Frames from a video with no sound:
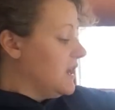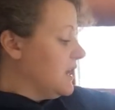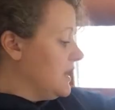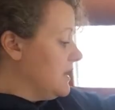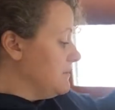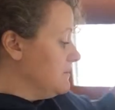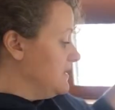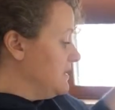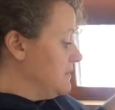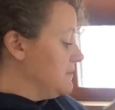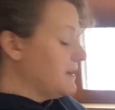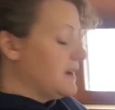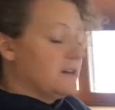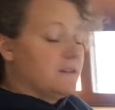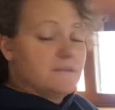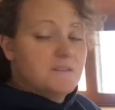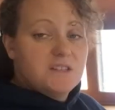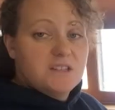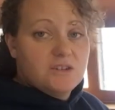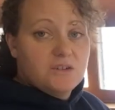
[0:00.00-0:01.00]
um, the
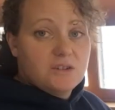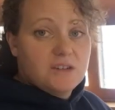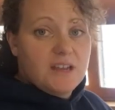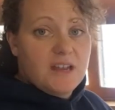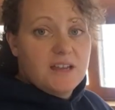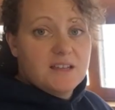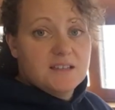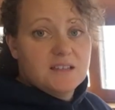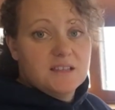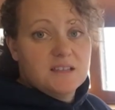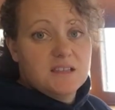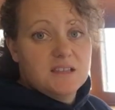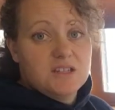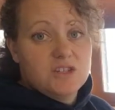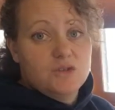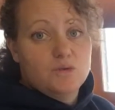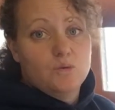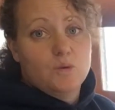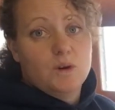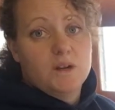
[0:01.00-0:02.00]
amount of citric acid
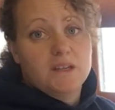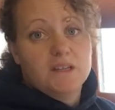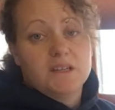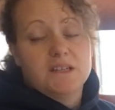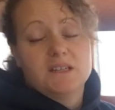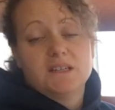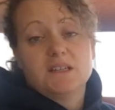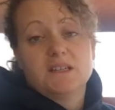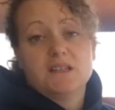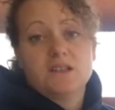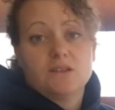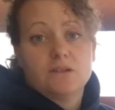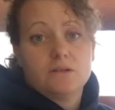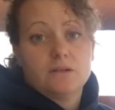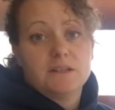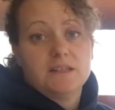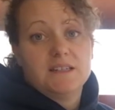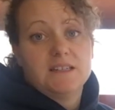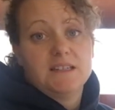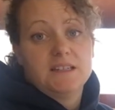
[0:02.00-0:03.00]
that you want is
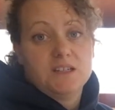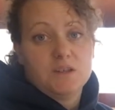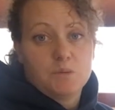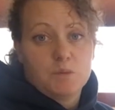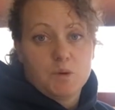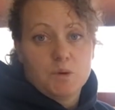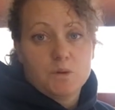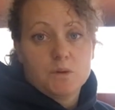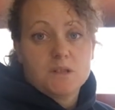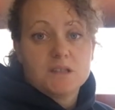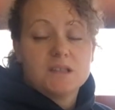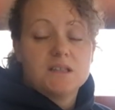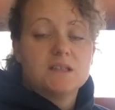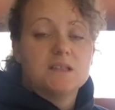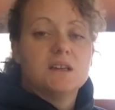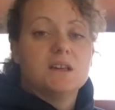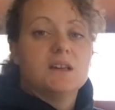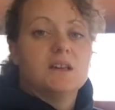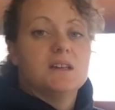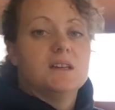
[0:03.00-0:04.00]
three
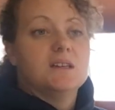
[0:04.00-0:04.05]
teaspoons.